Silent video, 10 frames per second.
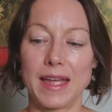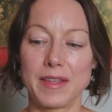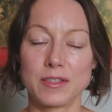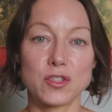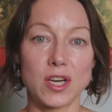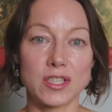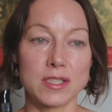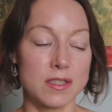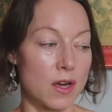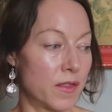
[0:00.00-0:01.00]
The
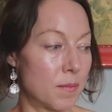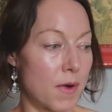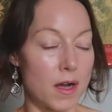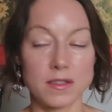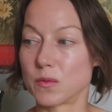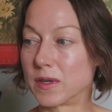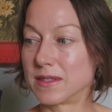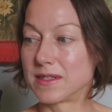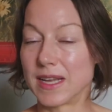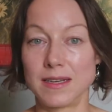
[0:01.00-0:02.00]
instructions on the Moss
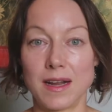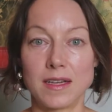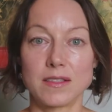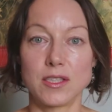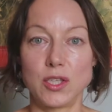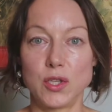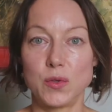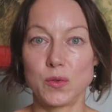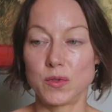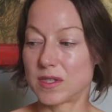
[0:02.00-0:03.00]
one say not to
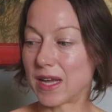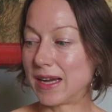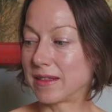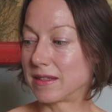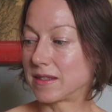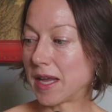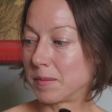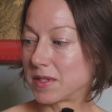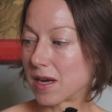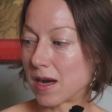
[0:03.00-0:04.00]
use at the
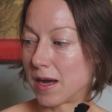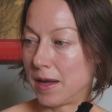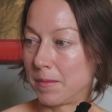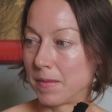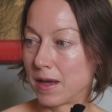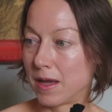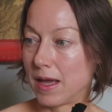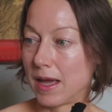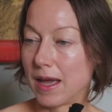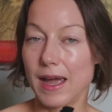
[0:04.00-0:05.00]
same time
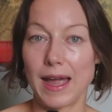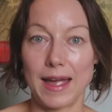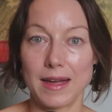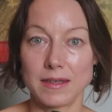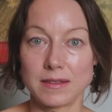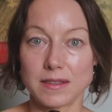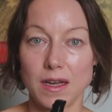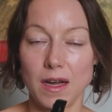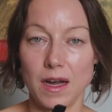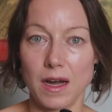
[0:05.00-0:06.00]

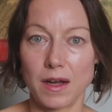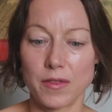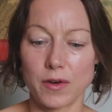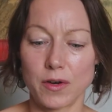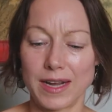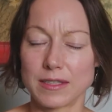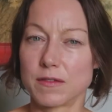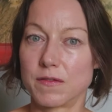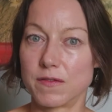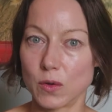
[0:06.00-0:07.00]
as other
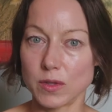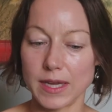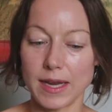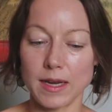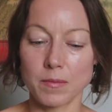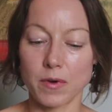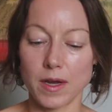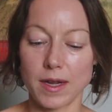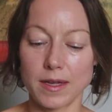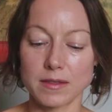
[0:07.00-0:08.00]
exfoliating
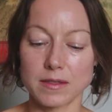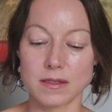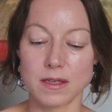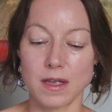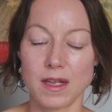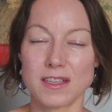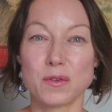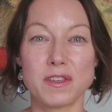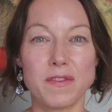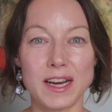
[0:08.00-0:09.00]
products.
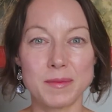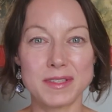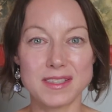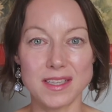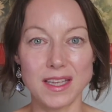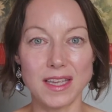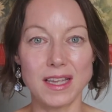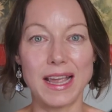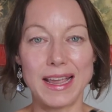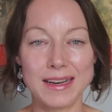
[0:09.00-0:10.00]
So it's a vitamin
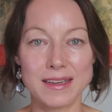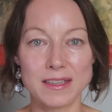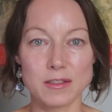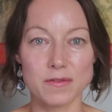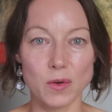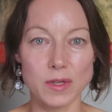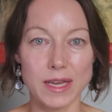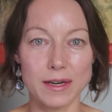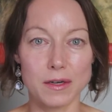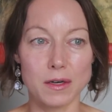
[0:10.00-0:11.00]
C and an
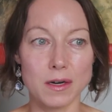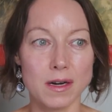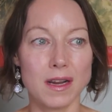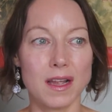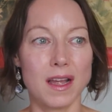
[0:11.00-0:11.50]
exfoliator.